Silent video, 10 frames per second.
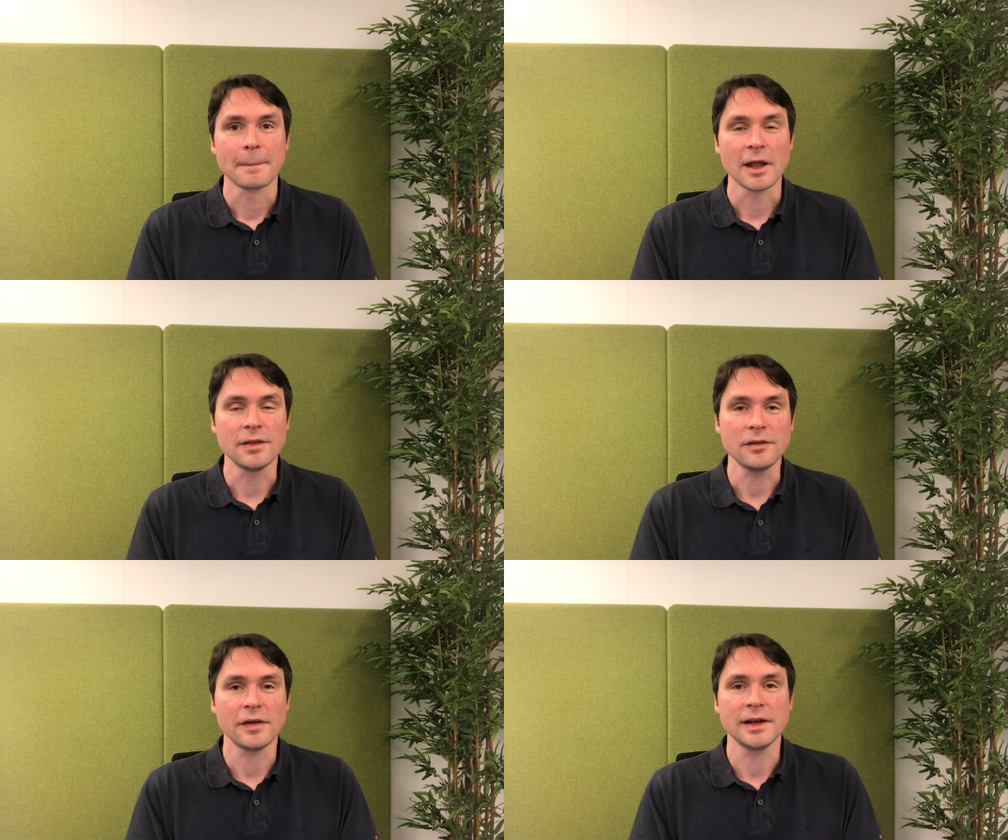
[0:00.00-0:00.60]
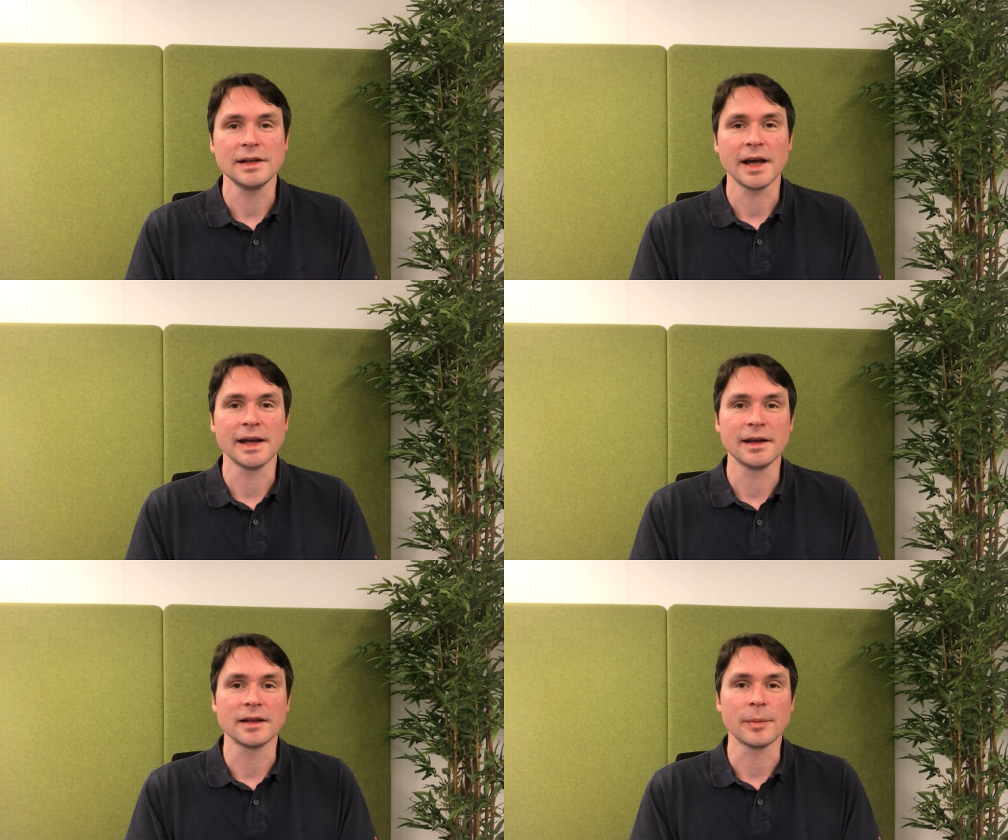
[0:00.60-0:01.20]
And then finally I
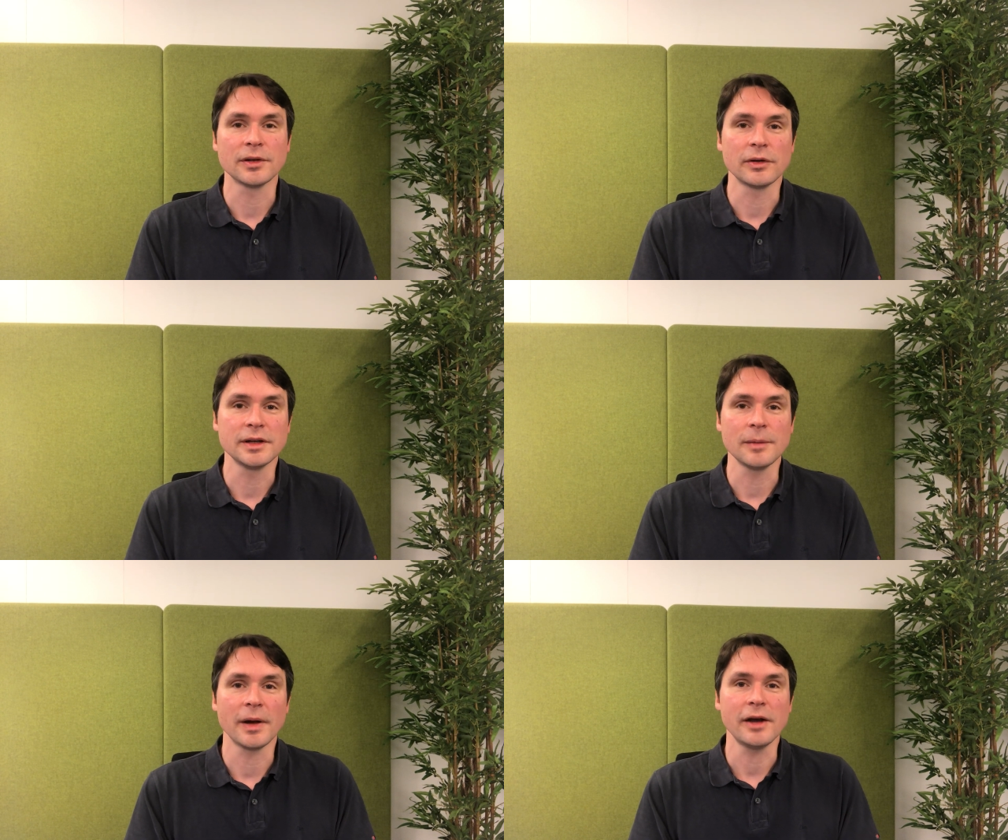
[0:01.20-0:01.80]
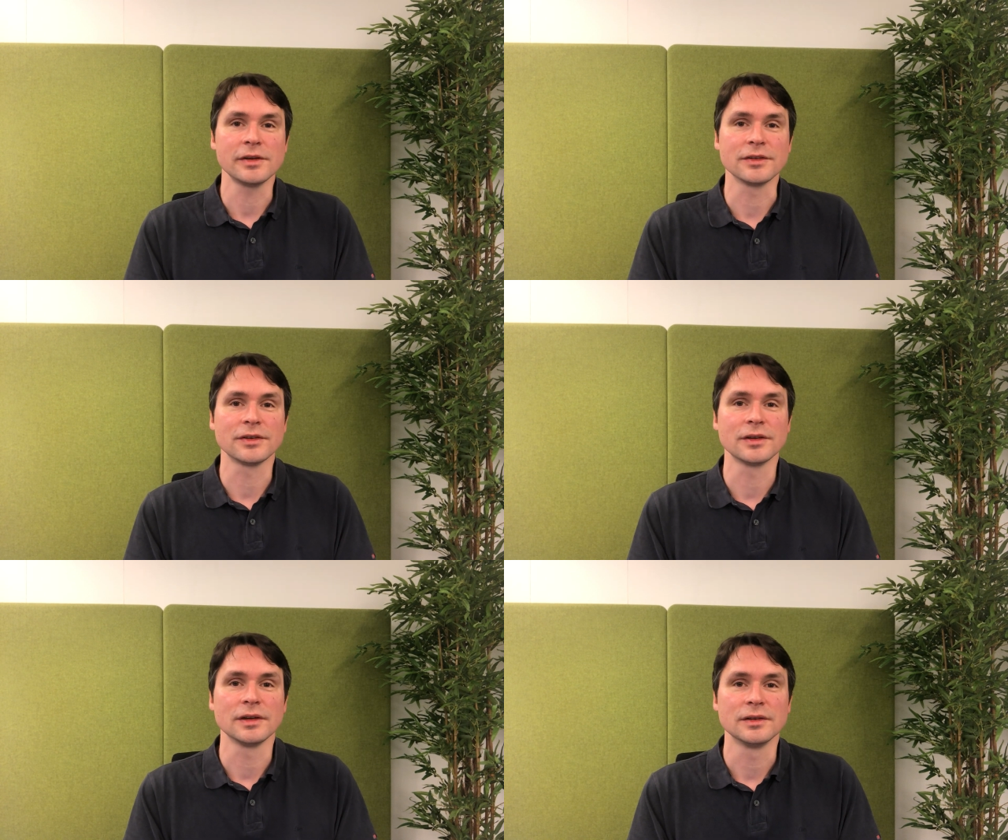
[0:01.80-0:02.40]
ended up at
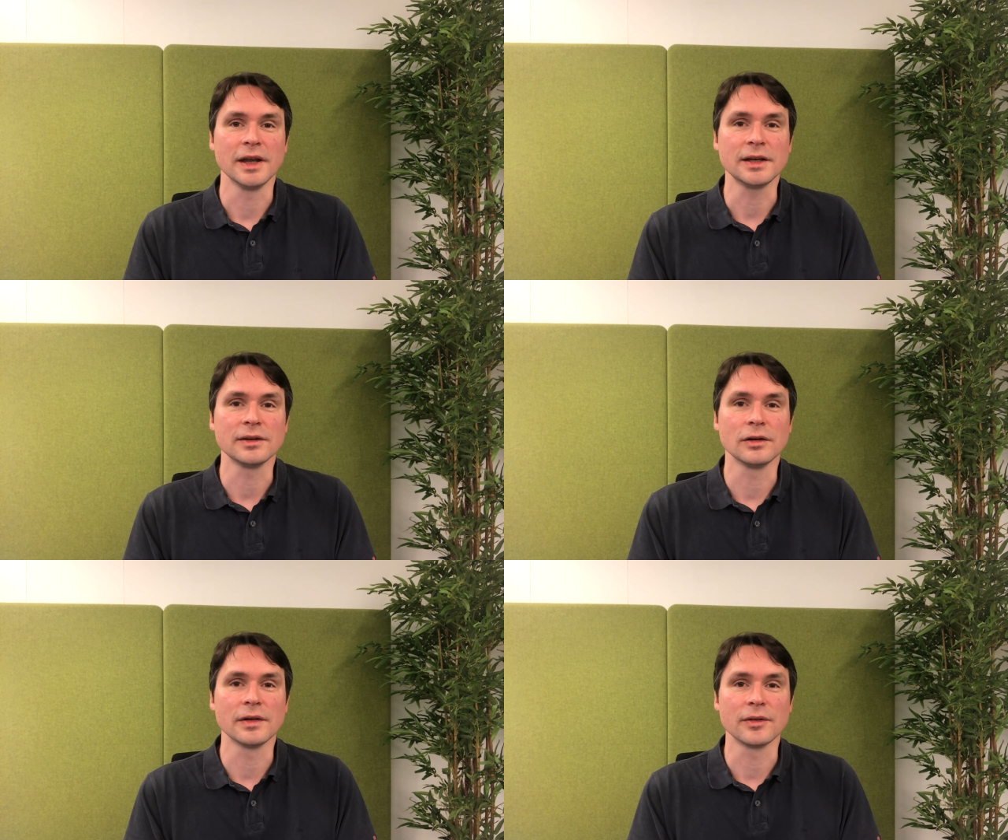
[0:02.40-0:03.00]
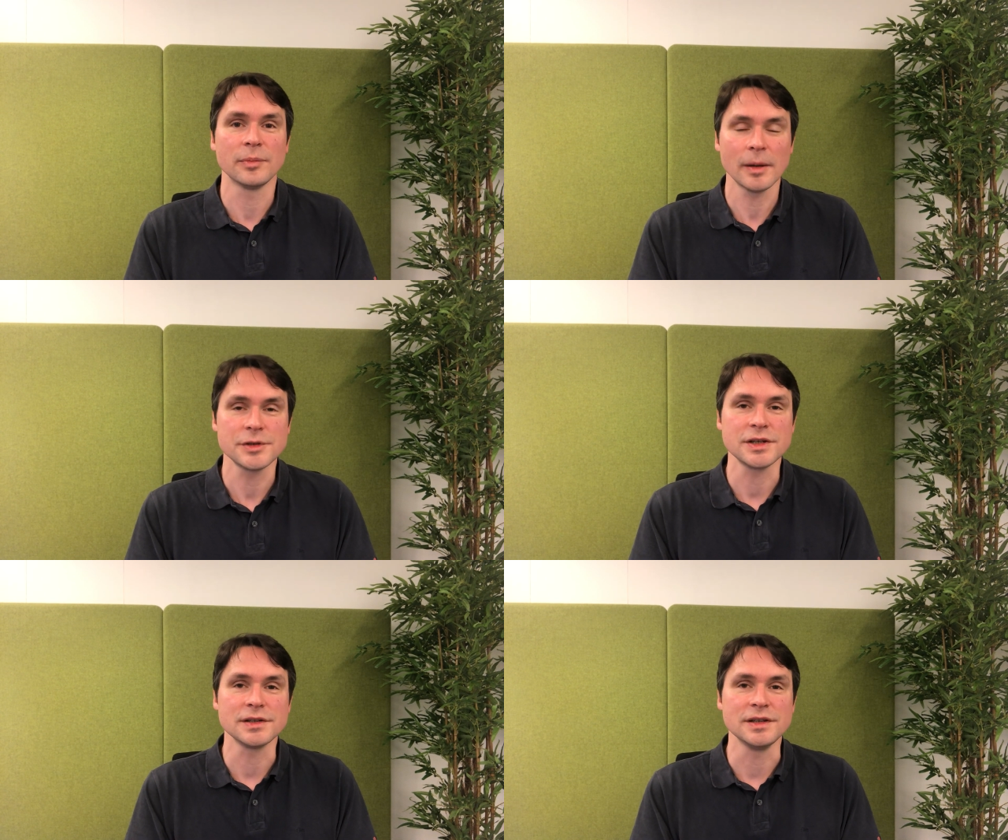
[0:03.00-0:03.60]
HolidayPirates, taking over the
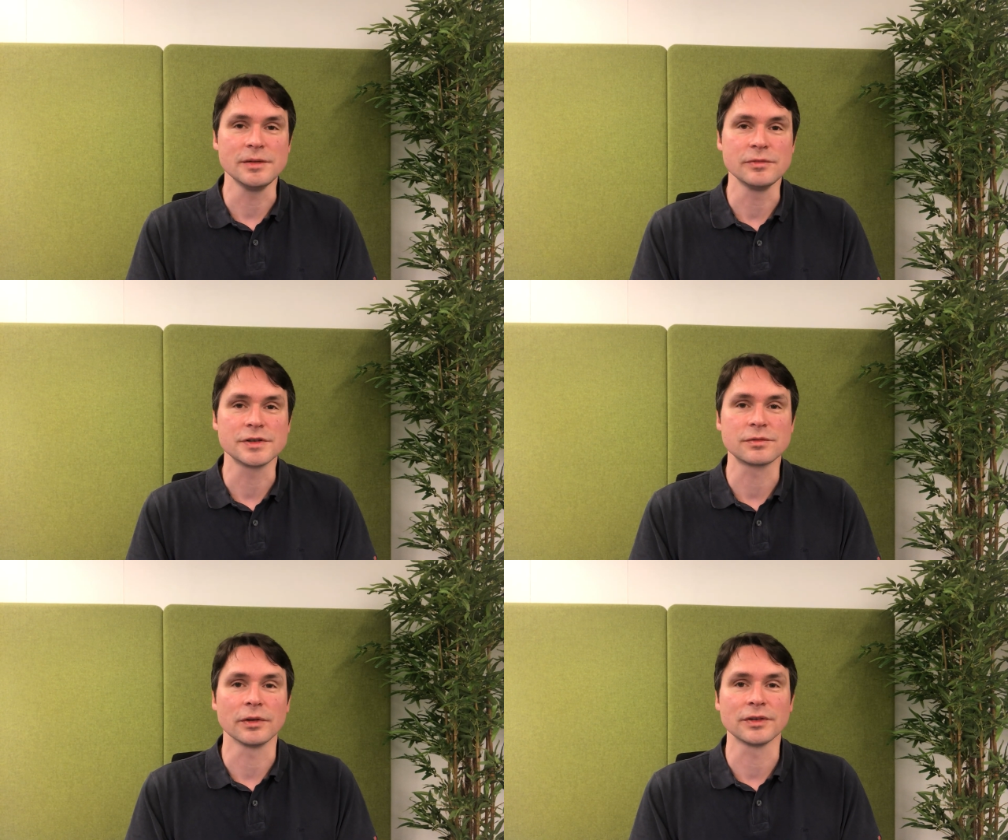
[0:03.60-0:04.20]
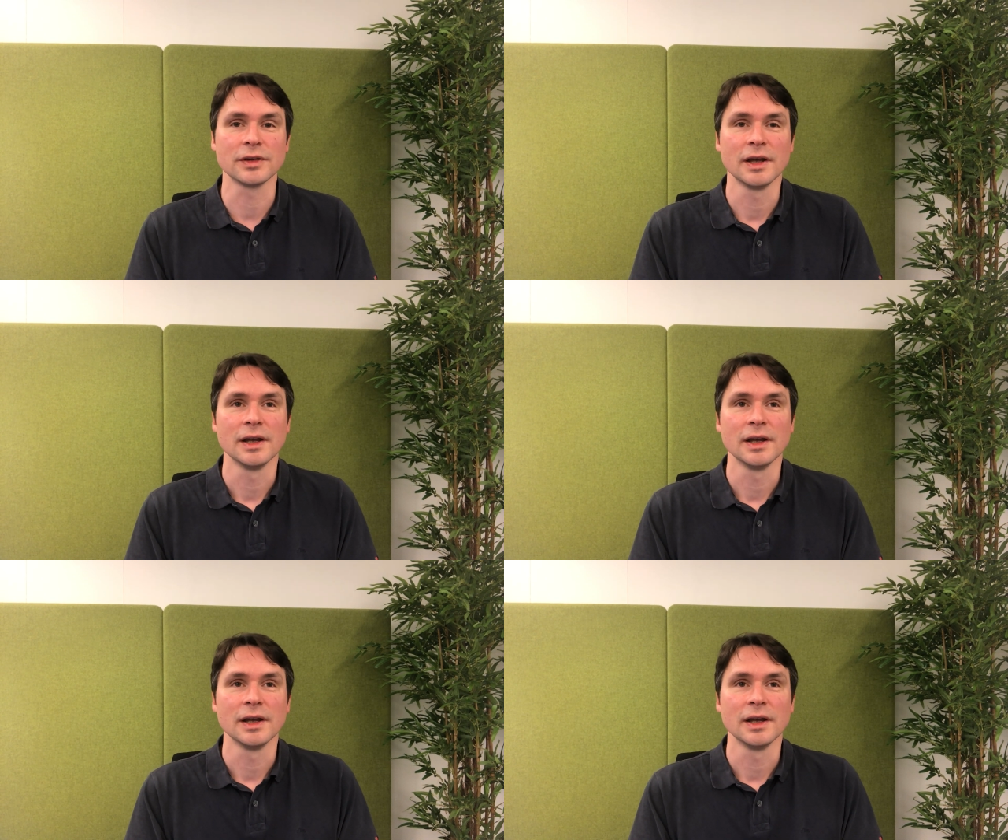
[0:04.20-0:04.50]
publishing team, which was